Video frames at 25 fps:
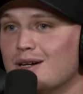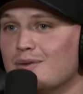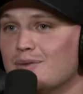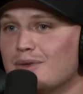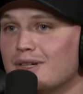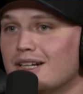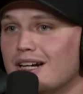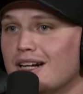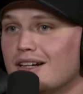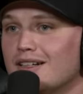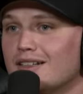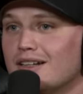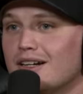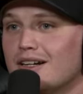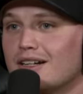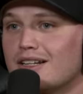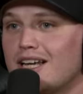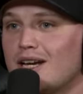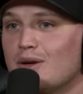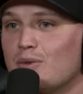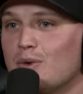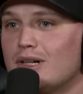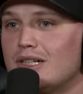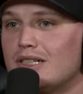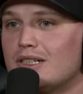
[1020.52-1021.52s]
I
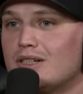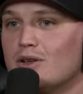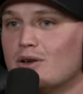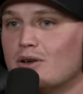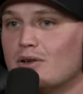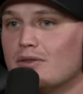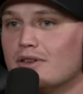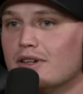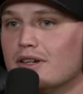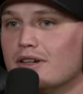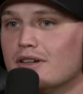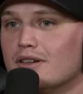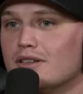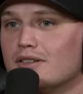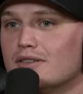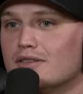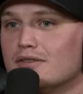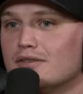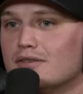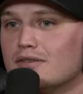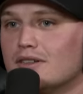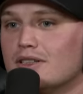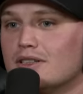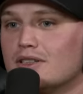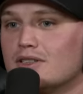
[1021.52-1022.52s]
can't wait to go over there
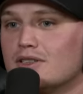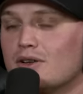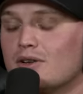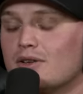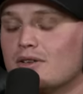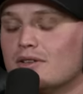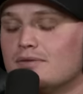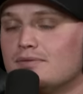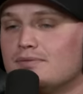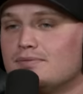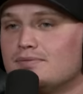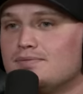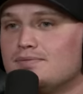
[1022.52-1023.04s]
and start.